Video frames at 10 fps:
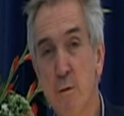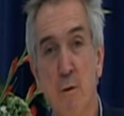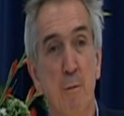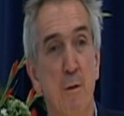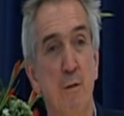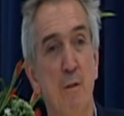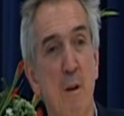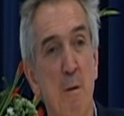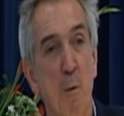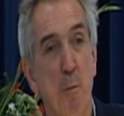
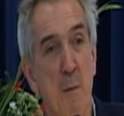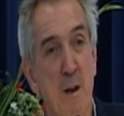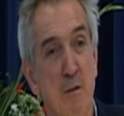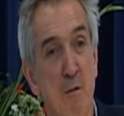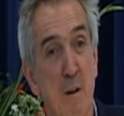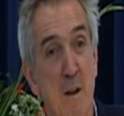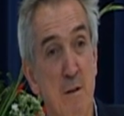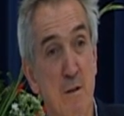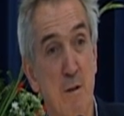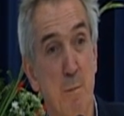self-esteem, or major
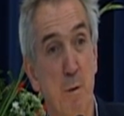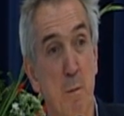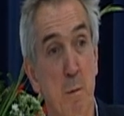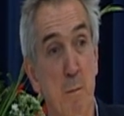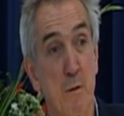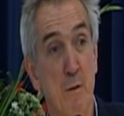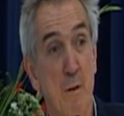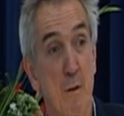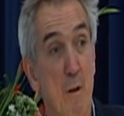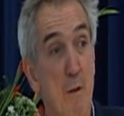relationship
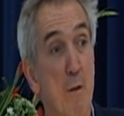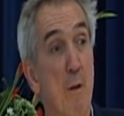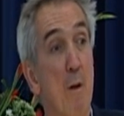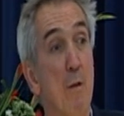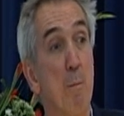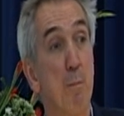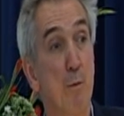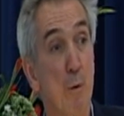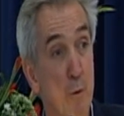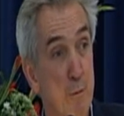problems, the
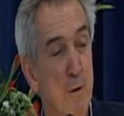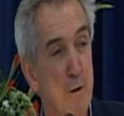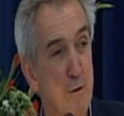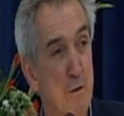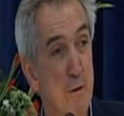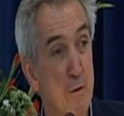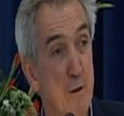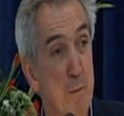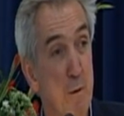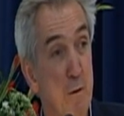broad version of the
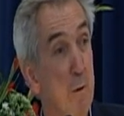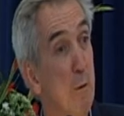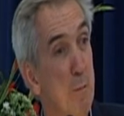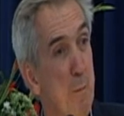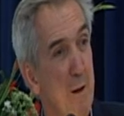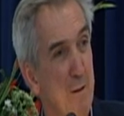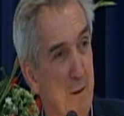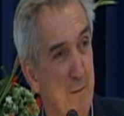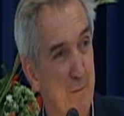treatment looked better.